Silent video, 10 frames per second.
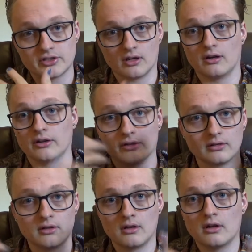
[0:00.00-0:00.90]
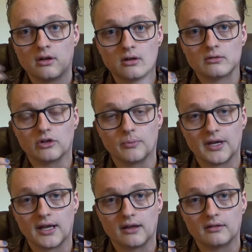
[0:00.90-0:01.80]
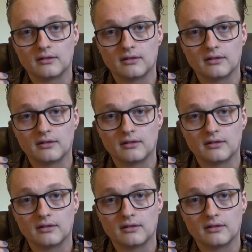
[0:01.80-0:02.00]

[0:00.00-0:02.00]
started rubbing it,